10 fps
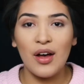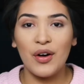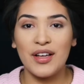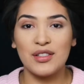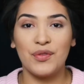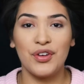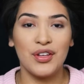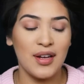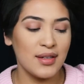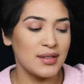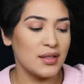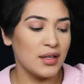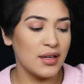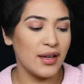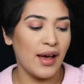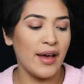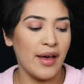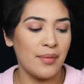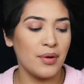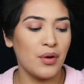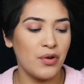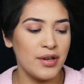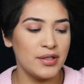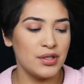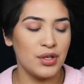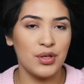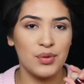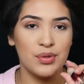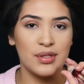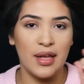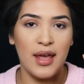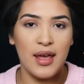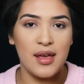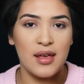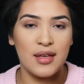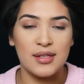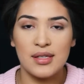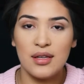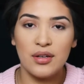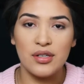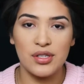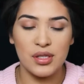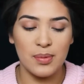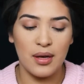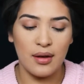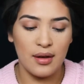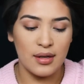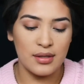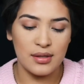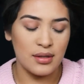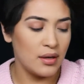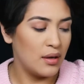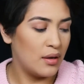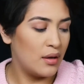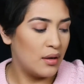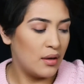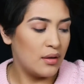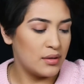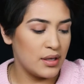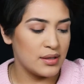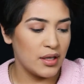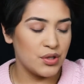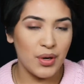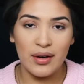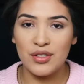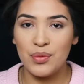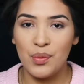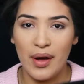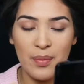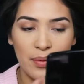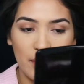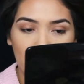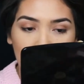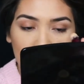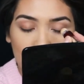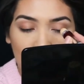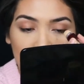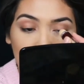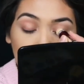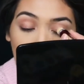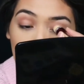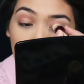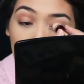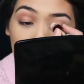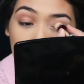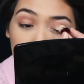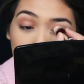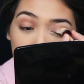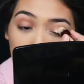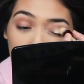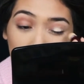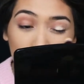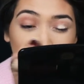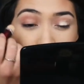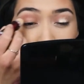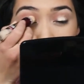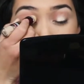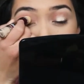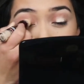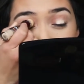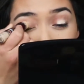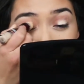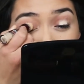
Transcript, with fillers: Okay, so for the next look, I am going to use a concealer just because since I tried to wipe, or I did wipe all of the makeup off, um,